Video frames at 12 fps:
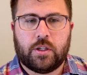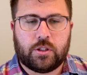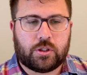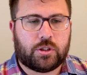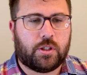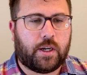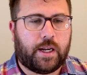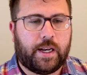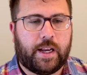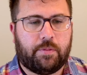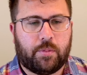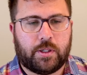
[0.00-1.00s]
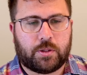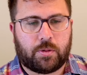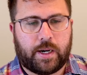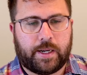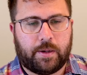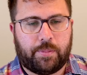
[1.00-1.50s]
Should I have months
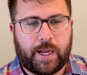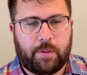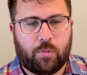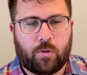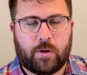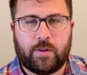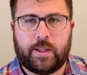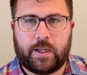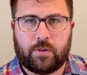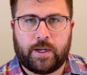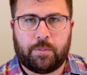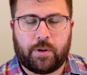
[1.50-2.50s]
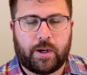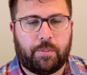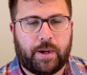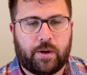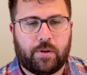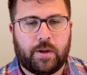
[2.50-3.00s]
where I can pay more than the agreed upon
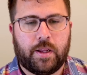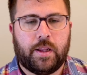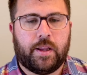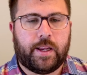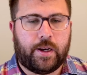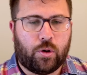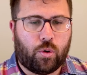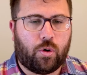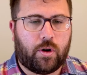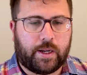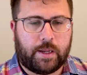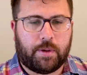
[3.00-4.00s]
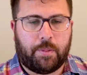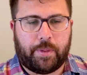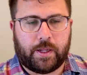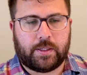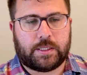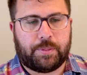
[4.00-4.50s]
amount in order to get my
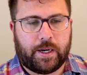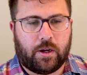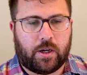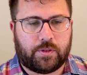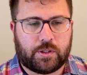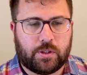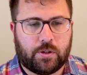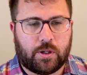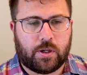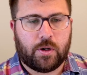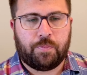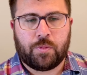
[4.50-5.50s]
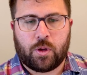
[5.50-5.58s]
balance paid off sooner?